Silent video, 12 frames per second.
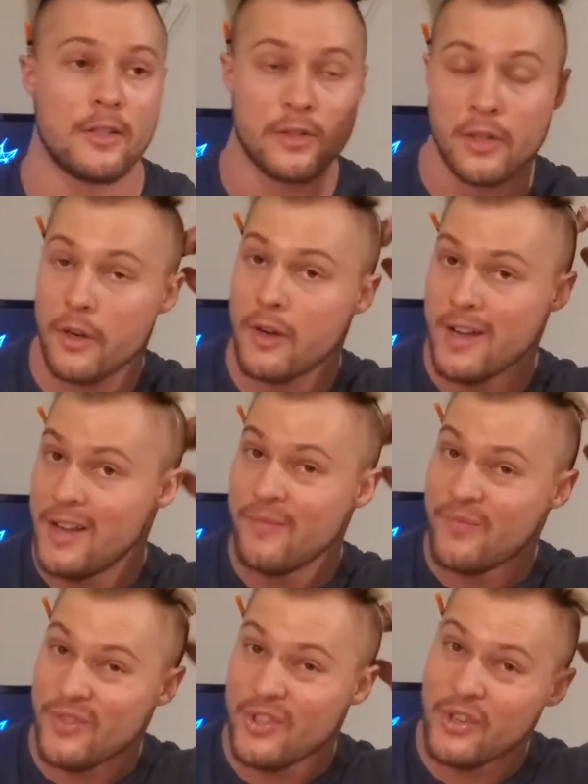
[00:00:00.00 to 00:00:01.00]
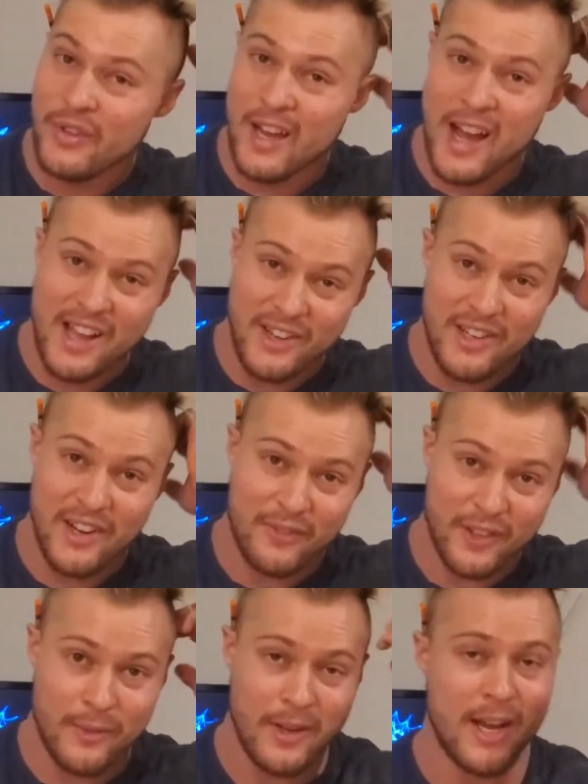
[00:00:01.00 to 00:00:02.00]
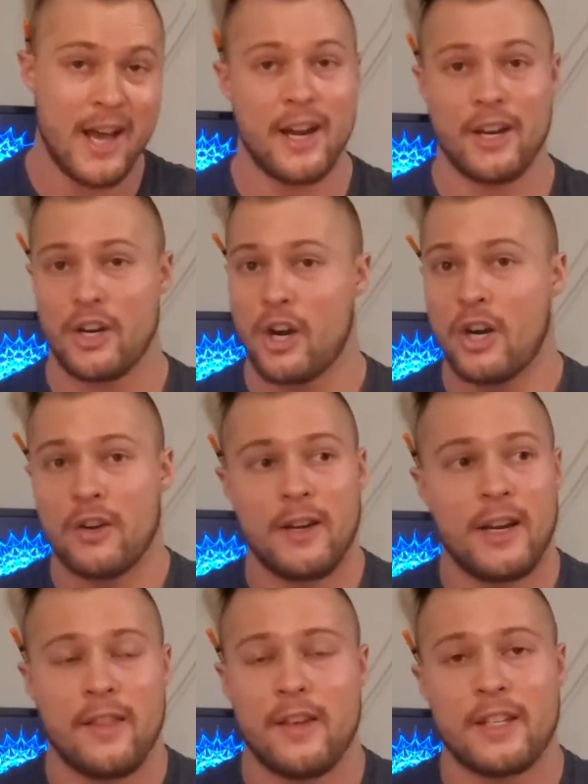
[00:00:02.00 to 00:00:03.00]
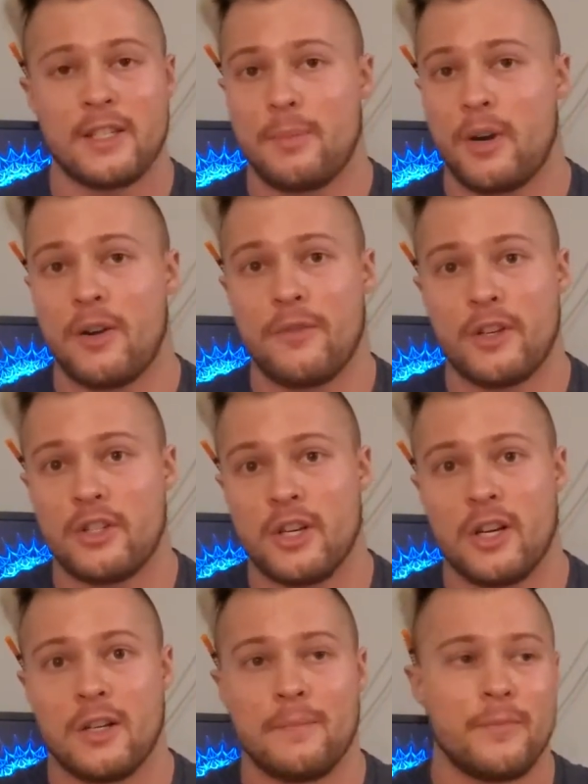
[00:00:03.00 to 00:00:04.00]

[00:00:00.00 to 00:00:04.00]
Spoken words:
So do that. You definitely wanna add in cardarine. I think it's a perfect drug.